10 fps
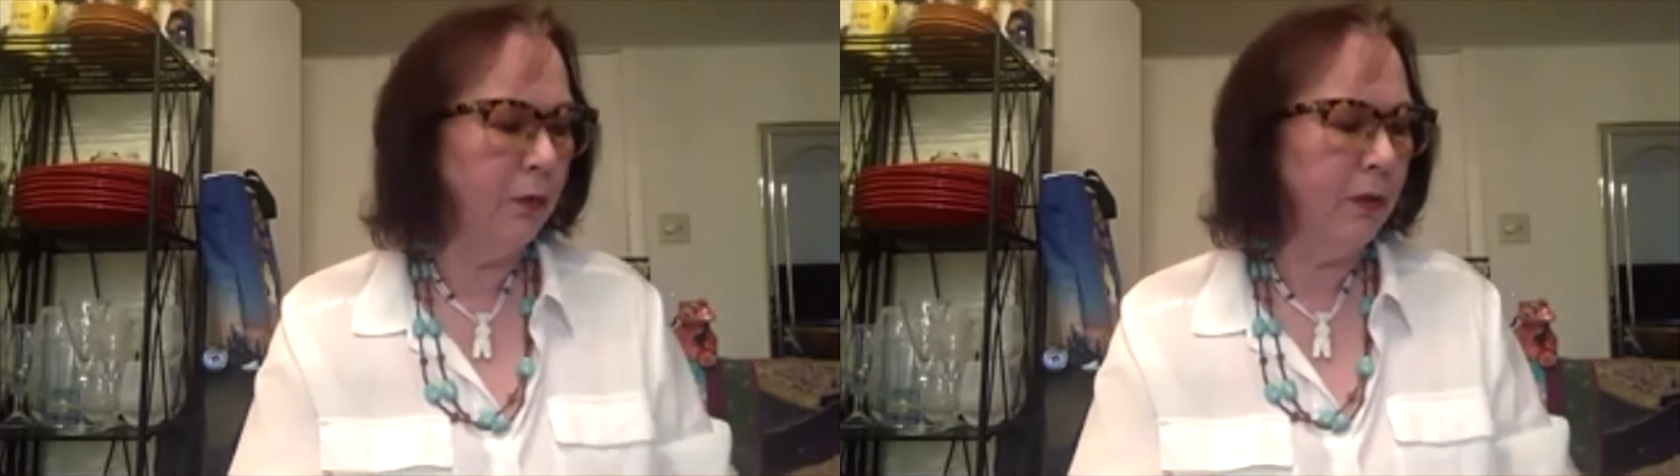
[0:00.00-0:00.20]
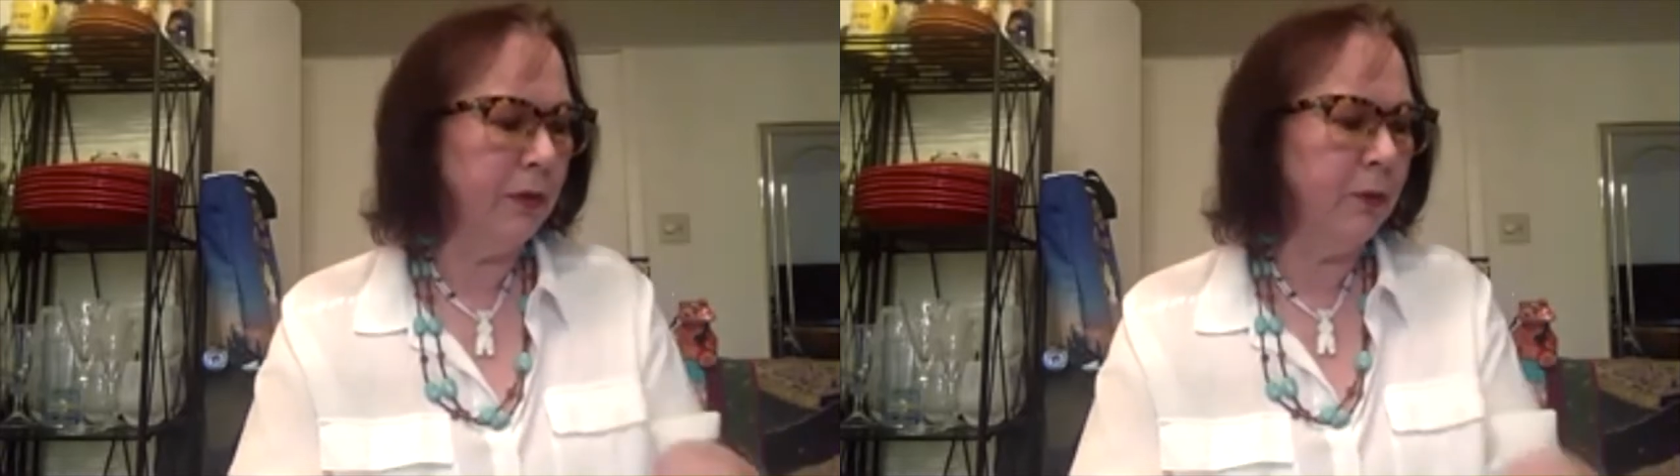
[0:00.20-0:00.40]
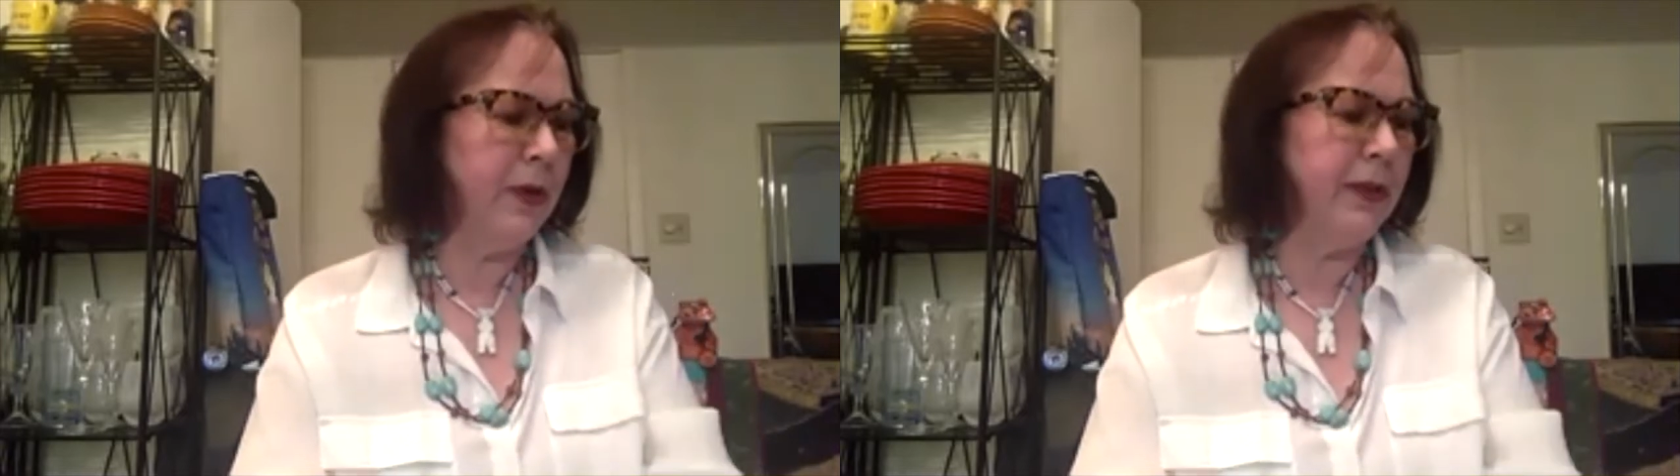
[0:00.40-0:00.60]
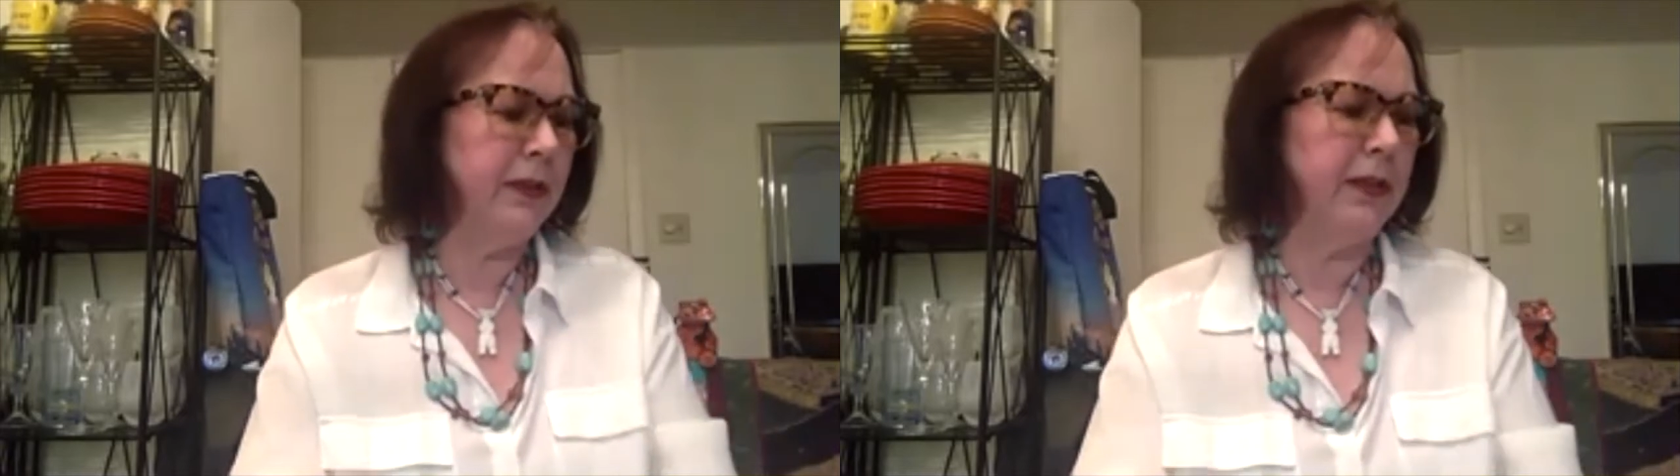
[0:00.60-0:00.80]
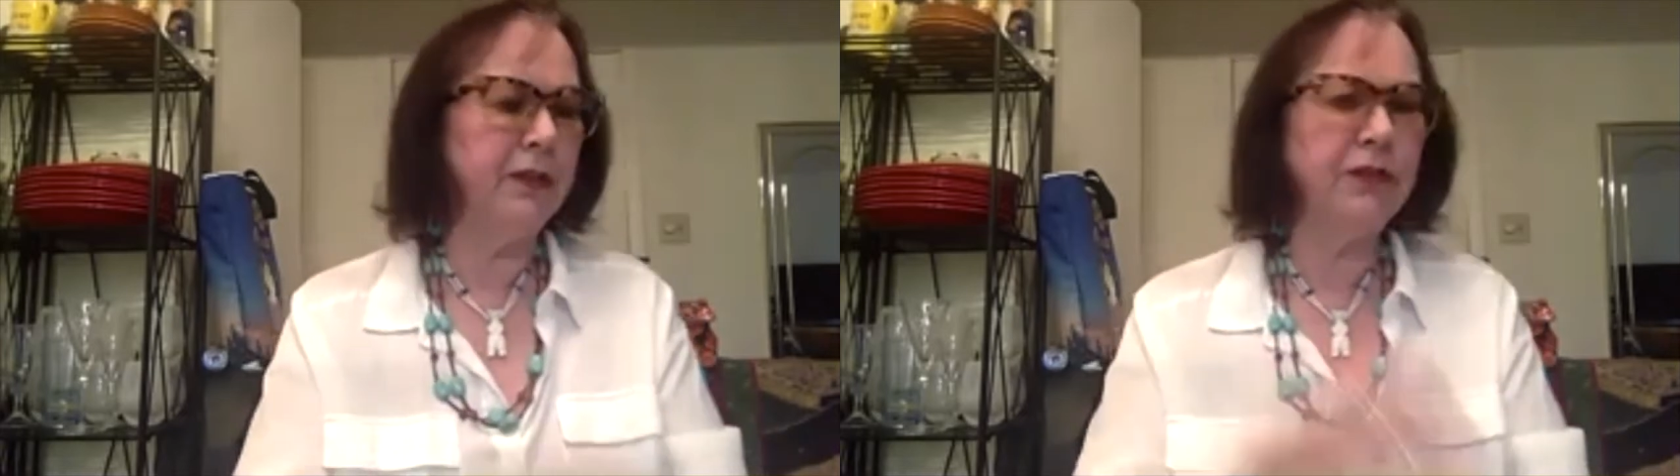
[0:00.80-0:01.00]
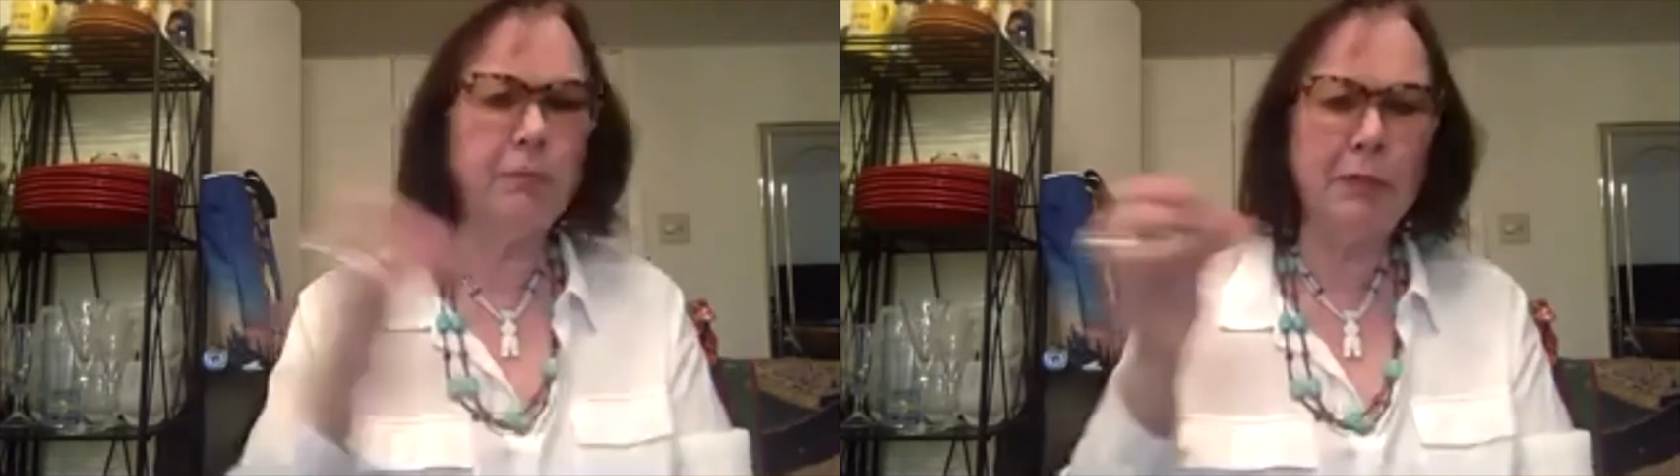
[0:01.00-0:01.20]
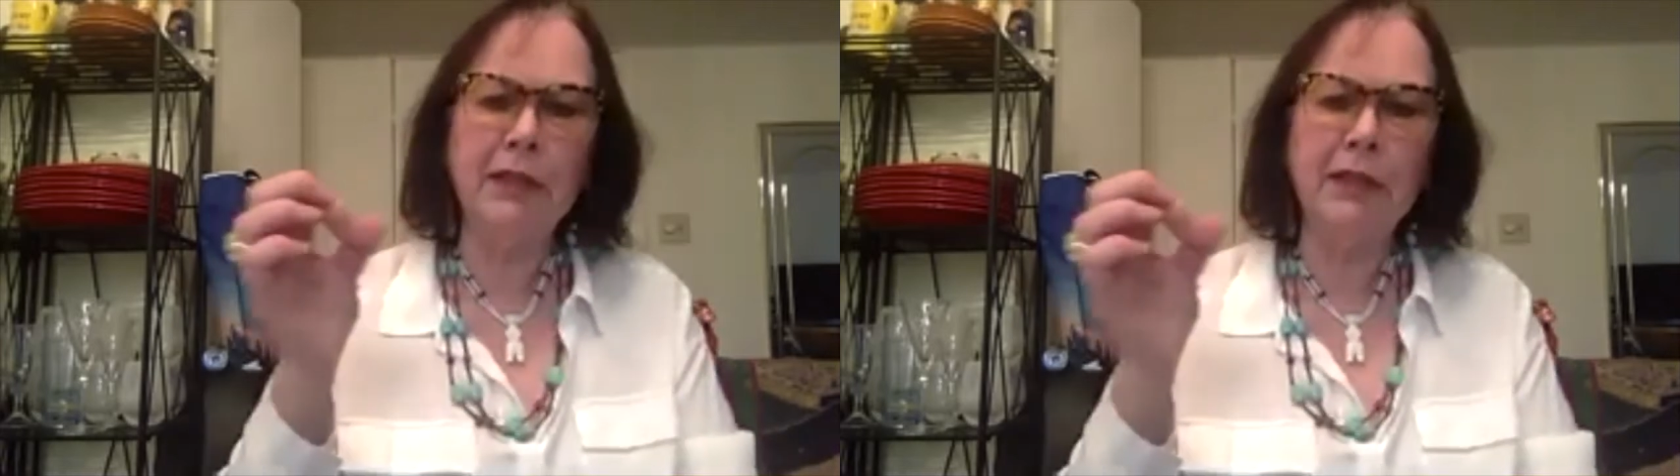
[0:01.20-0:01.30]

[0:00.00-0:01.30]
with quite large